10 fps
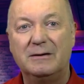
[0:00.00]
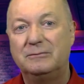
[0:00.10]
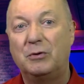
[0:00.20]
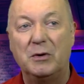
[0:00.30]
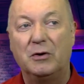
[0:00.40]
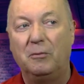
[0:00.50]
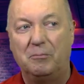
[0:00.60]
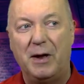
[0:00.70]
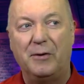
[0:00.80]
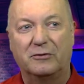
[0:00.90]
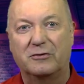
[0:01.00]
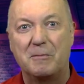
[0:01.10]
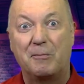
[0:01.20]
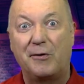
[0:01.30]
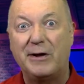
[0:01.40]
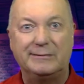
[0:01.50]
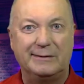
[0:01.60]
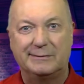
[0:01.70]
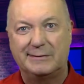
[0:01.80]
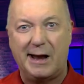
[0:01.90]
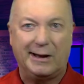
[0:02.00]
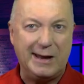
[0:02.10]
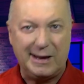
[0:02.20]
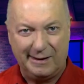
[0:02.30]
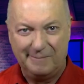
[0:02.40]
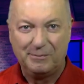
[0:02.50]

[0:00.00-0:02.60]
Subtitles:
what we call belts and braces technique.